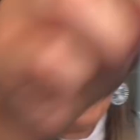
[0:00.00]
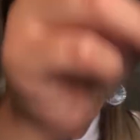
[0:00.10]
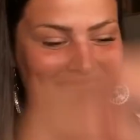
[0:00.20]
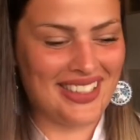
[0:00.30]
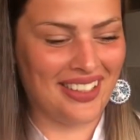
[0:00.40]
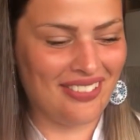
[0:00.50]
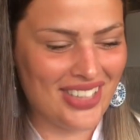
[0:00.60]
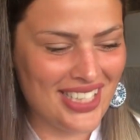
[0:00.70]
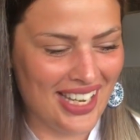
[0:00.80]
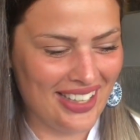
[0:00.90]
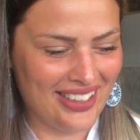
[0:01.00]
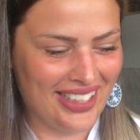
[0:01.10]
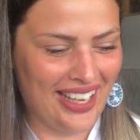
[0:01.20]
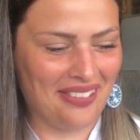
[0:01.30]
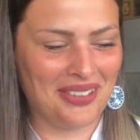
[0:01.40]
I still have the dye on the
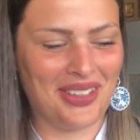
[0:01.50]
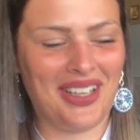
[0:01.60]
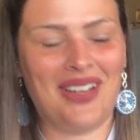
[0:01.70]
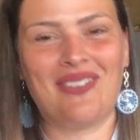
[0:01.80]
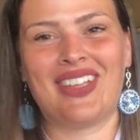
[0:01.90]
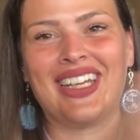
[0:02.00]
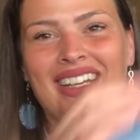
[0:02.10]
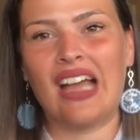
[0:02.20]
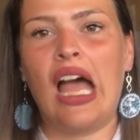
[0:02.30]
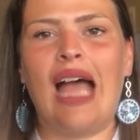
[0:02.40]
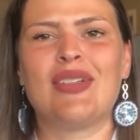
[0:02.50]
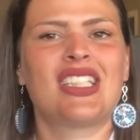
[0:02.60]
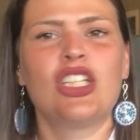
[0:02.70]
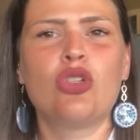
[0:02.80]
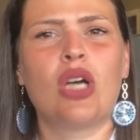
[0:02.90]
counter, and I'm like, I'm just
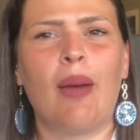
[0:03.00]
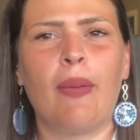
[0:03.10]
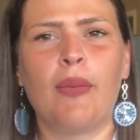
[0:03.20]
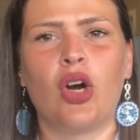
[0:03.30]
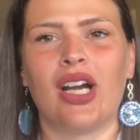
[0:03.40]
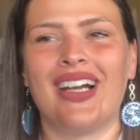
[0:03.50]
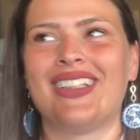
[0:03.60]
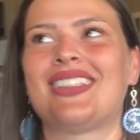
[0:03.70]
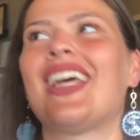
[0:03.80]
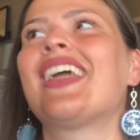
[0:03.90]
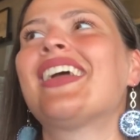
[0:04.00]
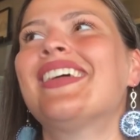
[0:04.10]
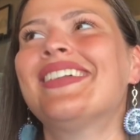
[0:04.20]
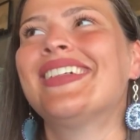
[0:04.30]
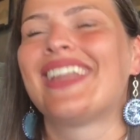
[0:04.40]
gonna do a couple more, and it's like
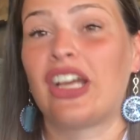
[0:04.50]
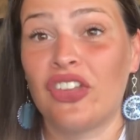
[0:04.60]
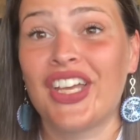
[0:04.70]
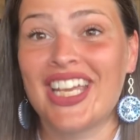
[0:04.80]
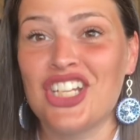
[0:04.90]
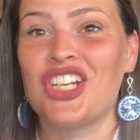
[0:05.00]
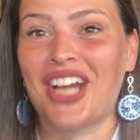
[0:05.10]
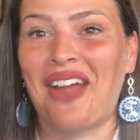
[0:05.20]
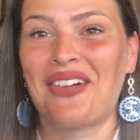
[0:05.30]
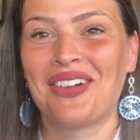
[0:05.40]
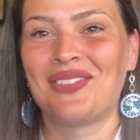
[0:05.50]
on the kitchen counter.